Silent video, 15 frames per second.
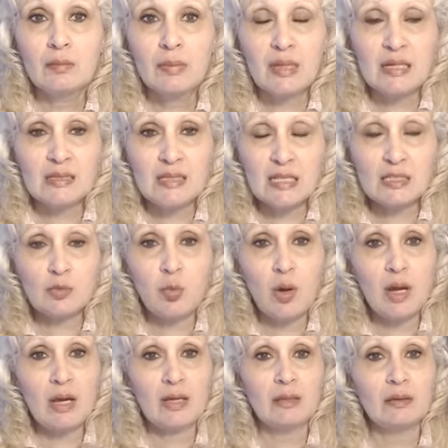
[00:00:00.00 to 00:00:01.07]
because this
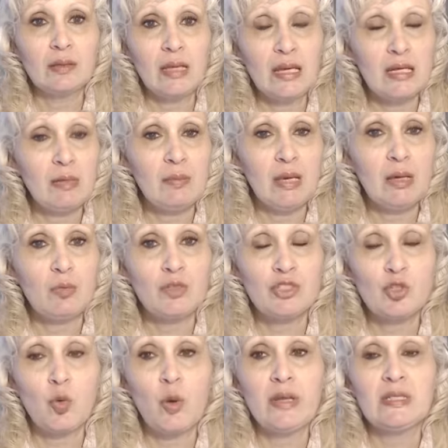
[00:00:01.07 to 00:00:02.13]
one enemy
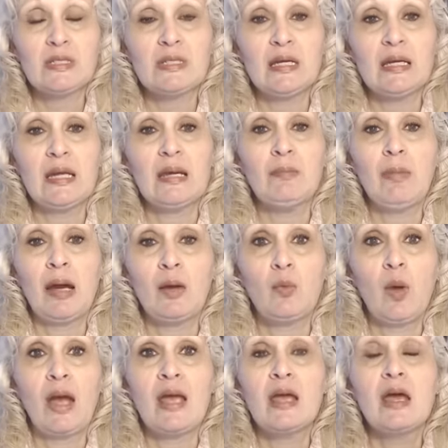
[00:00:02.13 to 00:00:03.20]
was going to get in my
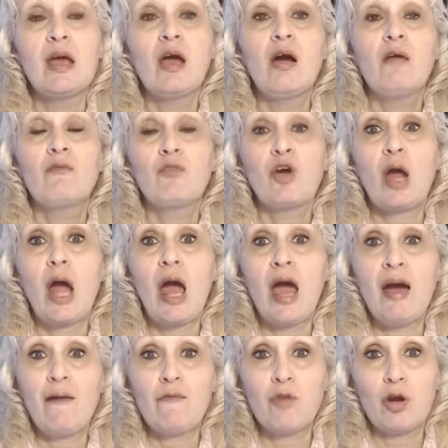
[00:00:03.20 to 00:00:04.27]
way
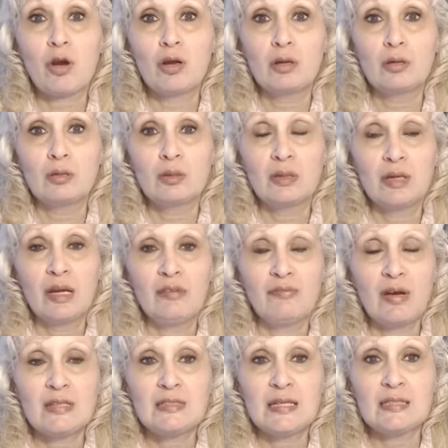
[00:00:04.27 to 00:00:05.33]
forever if
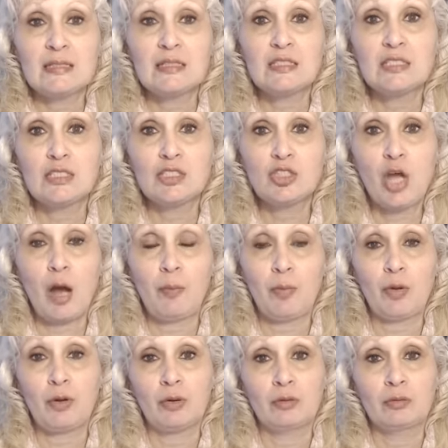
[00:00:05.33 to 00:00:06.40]
I didn't stop
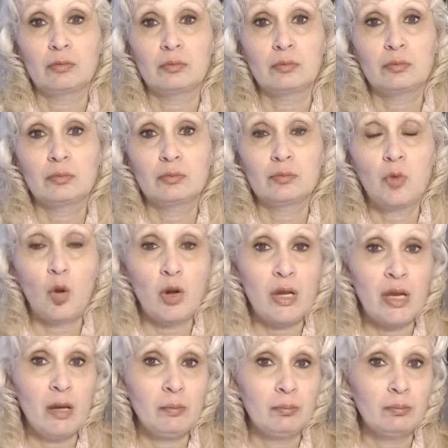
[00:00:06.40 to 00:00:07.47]
her or
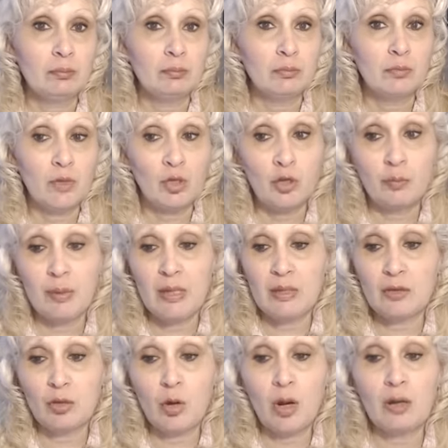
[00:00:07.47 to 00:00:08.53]
him, could be
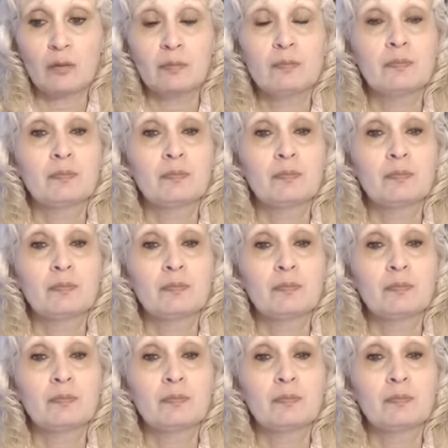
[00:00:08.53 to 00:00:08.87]
either